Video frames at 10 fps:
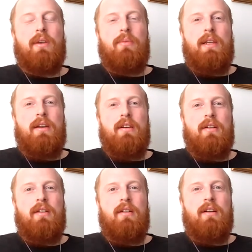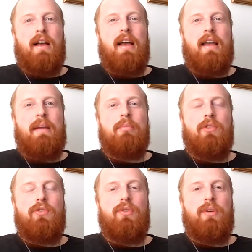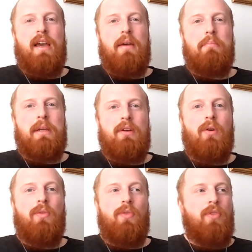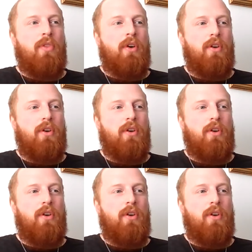we are able to get beyond.